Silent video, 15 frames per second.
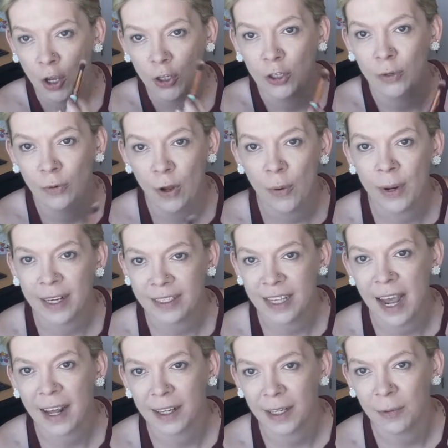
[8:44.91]
you know
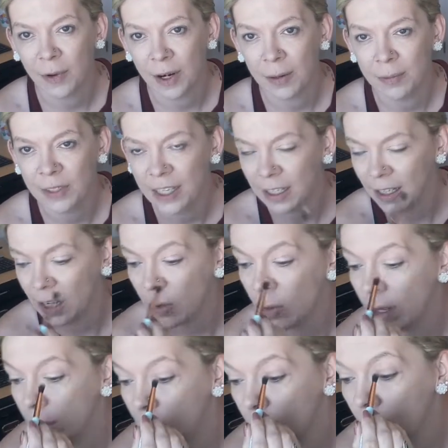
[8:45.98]
exactly what I'm dealing
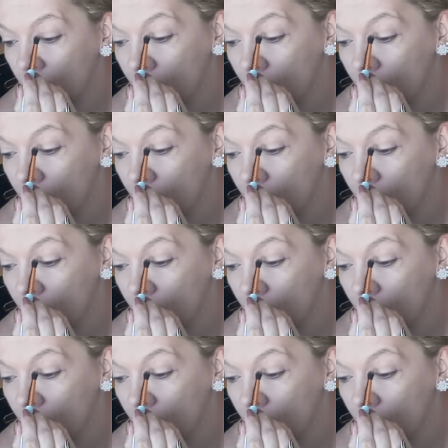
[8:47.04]
with.